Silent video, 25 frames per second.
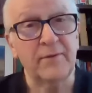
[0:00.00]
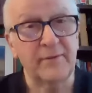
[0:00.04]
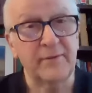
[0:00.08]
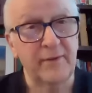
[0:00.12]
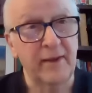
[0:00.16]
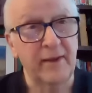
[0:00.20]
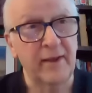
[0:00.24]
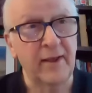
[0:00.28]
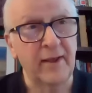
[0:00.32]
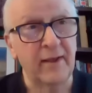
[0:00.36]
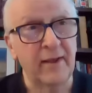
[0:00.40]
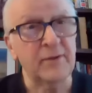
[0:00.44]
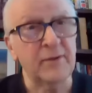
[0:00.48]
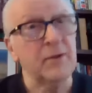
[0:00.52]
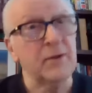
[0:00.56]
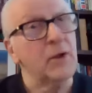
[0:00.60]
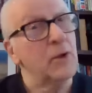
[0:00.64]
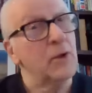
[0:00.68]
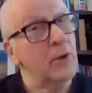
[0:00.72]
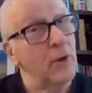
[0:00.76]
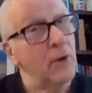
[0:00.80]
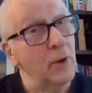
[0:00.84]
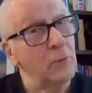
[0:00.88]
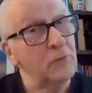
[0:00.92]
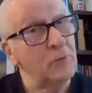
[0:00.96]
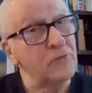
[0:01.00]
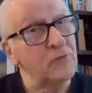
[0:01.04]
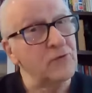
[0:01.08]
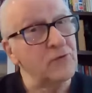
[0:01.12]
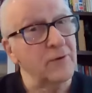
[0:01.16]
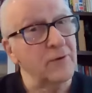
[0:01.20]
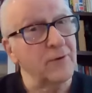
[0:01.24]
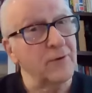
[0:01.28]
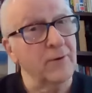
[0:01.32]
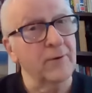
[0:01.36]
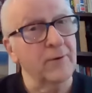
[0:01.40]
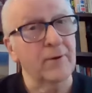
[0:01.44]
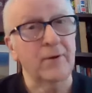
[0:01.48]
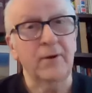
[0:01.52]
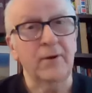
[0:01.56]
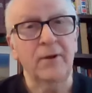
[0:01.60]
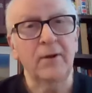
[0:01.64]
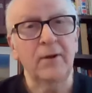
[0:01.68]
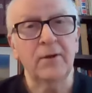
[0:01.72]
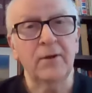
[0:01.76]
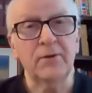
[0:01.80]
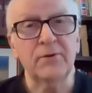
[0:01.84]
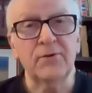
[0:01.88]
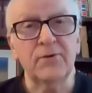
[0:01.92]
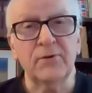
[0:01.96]
Dan closer
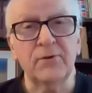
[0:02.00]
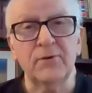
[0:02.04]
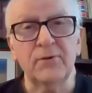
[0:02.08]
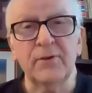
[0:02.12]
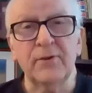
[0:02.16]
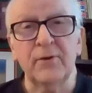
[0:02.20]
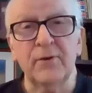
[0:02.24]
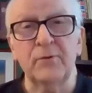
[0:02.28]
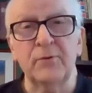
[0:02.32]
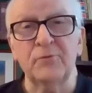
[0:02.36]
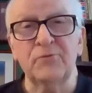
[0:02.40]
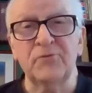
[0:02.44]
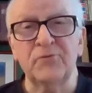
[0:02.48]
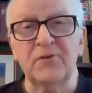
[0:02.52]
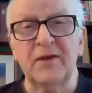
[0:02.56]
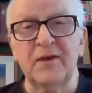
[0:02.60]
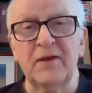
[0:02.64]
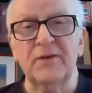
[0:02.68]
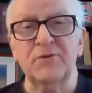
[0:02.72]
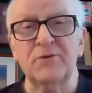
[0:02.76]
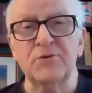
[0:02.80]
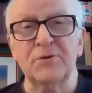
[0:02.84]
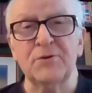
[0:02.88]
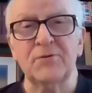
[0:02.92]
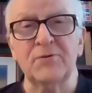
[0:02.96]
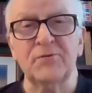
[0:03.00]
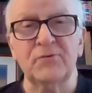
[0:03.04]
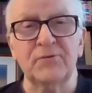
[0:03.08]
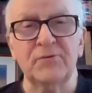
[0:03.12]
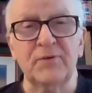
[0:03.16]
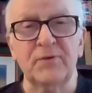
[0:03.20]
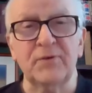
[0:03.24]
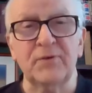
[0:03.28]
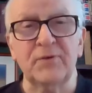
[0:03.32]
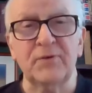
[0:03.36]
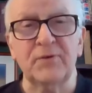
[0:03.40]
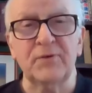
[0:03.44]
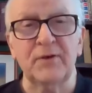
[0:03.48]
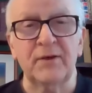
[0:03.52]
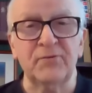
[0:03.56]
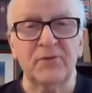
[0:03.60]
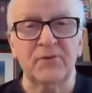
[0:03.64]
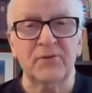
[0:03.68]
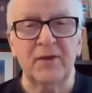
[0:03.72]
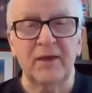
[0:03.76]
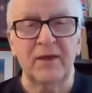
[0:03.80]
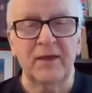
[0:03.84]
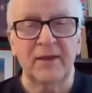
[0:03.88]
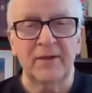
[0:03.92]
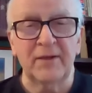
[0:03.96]
to those
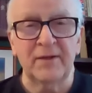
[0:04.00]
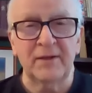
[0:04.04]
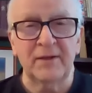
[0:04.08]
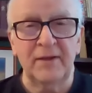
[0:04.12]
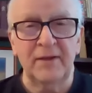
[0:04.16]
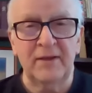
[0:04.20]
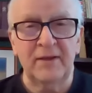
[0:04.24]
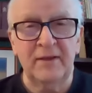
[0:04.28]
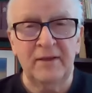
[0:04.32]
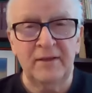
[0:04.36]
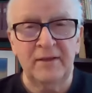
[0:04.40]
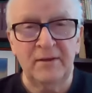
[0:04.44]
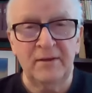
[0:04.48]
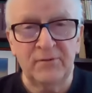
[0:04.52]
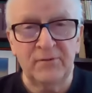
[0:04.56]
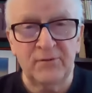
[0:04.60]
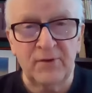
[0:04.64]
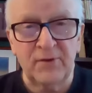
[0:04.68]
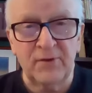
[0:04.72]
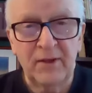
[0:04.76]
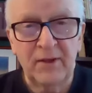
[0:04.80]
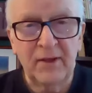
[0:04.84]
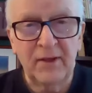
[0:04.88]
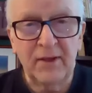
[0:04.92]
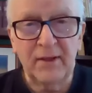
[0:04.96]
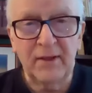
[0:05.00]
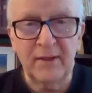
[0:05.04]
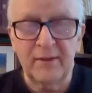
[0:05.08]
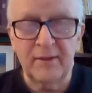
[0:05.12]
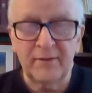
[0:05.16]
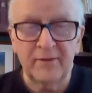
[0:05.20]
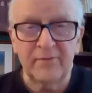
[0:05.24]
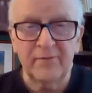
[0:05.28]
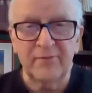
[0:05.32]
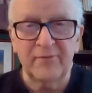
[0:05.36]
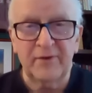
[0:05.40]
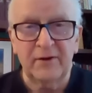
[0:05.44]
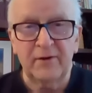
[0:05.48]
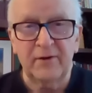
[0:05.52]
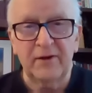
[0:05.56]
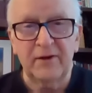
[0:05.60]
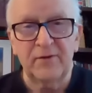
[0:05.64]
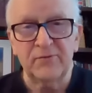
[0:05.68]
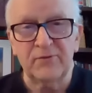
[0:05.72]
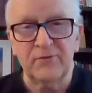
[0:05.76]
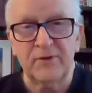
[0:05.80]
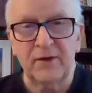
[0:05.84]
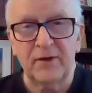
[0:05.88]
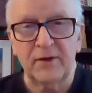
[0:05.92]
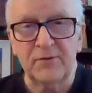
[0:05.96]
agencies and needs in the
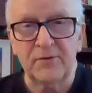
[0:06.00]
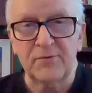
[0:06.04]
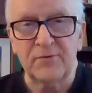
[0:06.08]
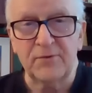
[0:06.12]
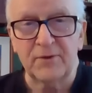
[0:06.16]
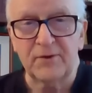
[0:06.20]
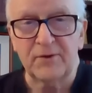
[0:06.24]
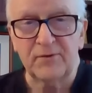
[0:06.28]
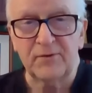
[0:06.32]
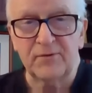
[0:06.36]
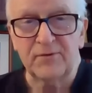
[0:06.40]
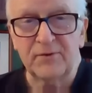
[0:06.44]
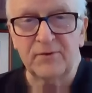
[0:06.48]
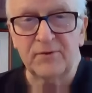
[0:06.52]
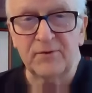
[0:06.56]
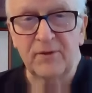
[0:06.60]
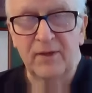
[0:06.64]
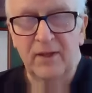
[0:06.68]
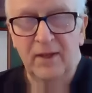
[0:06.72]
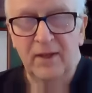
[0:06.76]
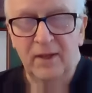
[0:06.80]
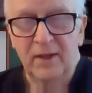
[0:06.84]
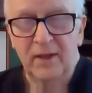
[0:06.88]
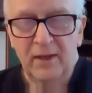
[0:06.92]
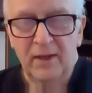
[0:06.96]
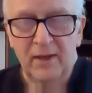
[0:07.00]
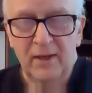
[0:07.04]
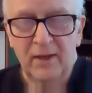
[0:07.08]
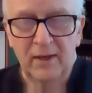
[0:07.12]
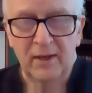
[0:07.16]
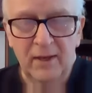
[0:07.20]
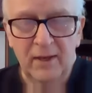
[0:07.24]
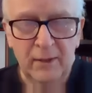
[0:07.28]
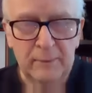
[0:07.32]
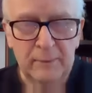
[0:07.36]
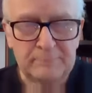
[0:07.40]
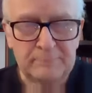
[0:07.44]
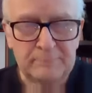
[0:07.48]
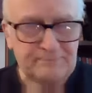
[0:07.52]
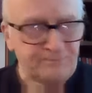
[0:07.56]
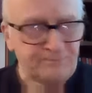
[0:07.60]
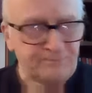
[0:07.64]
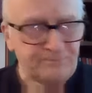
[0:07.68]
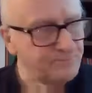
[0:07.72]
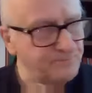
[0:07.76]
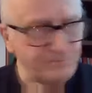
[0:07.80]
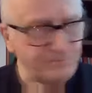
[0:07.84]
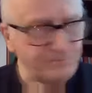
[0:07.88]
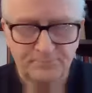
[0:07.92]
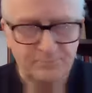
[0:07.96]
various countries. Um,
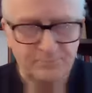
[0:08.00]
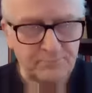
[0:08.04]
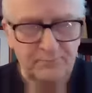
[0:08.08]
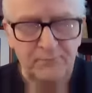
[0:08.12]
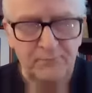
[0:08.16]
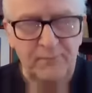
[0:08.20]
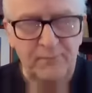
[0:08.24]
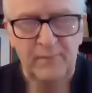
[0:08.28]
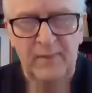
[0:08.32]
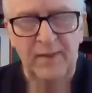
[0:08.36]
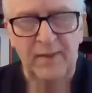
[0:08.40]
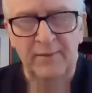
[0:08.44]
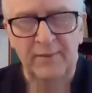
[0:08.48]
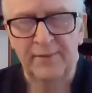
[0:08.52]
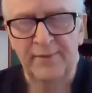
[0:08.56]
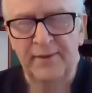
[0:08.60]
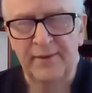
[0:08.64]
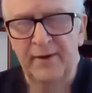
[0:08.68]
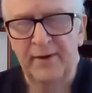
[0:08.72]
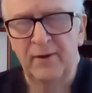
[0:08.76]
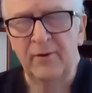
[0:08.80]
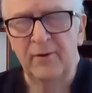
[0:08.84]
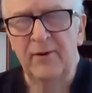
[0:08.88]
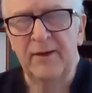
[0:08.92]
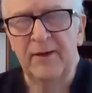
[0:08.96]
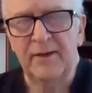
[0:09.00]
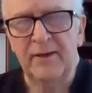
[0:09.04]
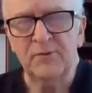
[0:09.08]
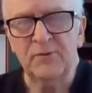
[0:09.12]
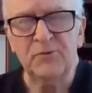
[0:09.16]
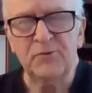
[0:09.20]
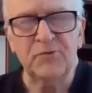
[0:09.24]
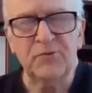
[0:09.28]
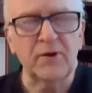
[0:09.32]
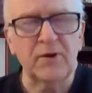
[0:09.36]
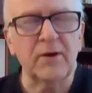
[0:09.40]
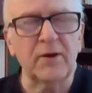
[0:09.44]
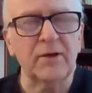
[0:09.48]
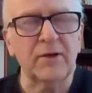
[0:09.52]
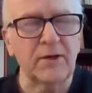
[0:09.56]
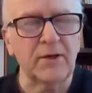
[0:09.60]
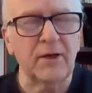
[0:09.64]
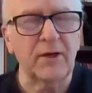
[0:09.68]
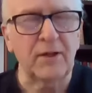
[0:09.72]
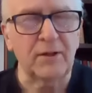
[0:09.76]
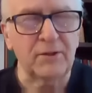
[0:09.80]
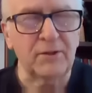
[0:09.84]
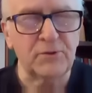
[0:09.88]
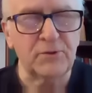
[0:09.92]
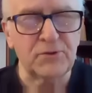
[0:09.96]
there is a
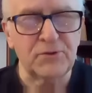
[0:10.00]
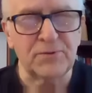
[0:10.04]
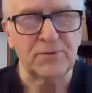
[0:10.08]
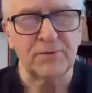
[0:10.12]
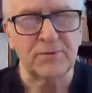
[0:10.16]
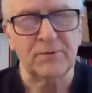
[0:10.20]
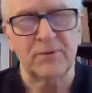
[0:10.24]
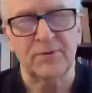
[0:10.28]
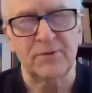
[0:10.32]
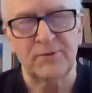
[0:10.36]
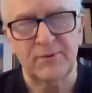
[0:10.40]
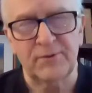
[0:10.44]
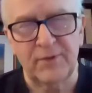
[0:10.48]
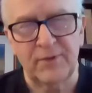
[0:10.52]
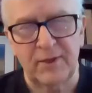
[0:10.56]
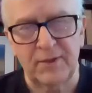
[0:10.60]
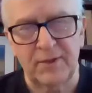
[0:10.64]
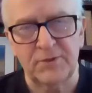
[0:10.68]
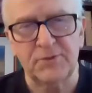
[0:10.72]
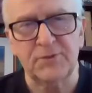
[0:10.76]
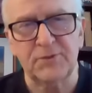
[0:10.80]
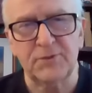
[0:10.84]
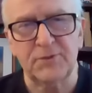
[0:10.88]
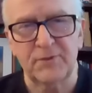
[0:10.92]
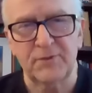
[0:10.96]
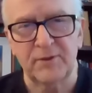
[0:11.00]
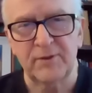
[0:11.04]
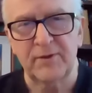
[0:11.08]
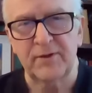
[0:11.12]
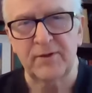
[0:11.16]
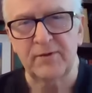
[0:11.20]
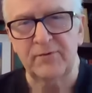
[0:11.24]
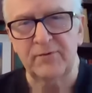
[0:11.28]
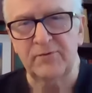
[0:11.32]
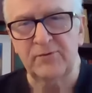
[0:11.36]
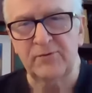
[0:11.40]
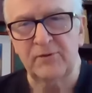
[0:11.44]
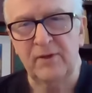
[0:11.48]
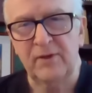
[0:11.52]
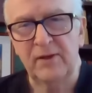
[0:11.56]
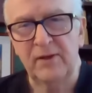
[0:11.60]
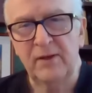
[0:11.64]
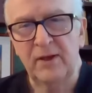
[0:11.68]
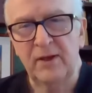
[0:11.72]
cultural touch to this